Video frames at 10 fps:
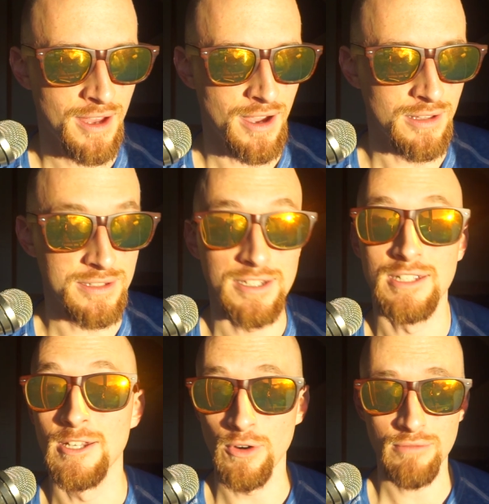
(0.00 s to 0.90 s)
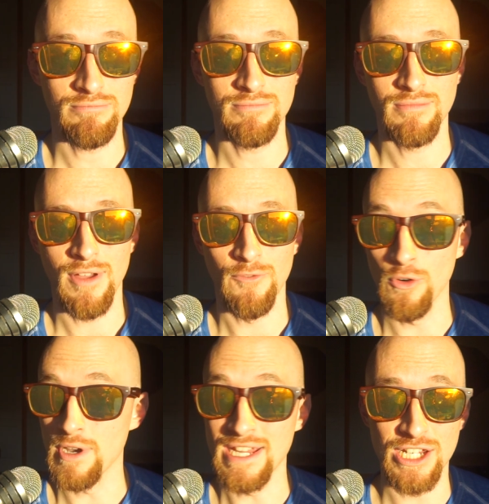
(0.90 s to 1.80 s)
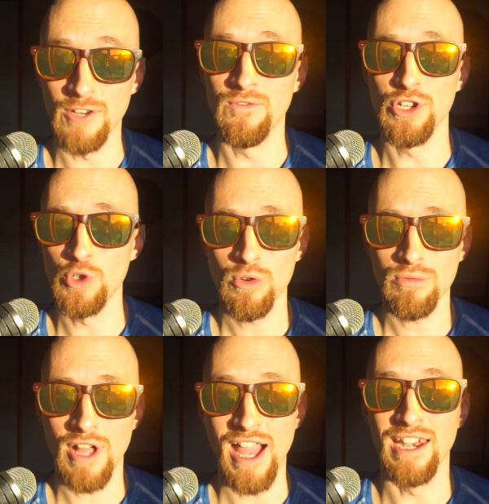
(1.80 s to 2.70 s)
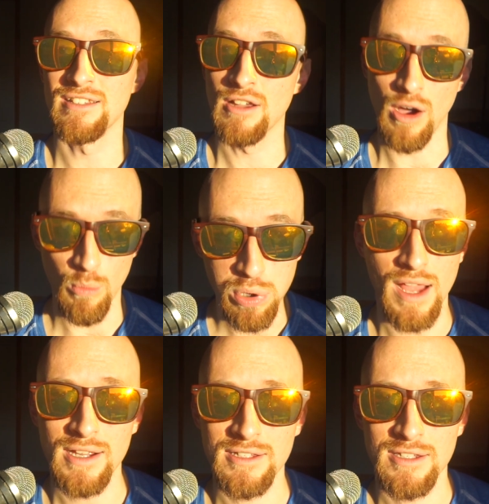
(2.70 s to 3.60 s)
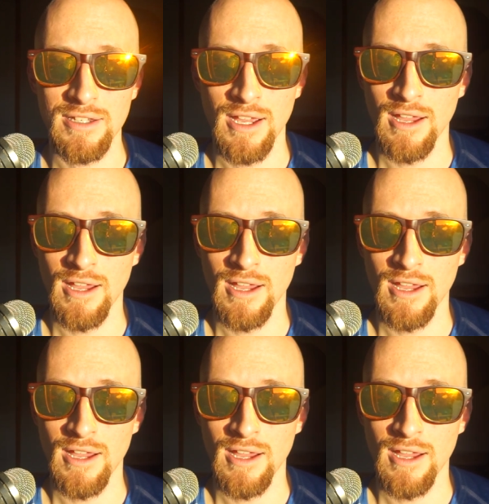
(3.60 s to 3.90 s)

Uh, it's different for each individual and it's complex.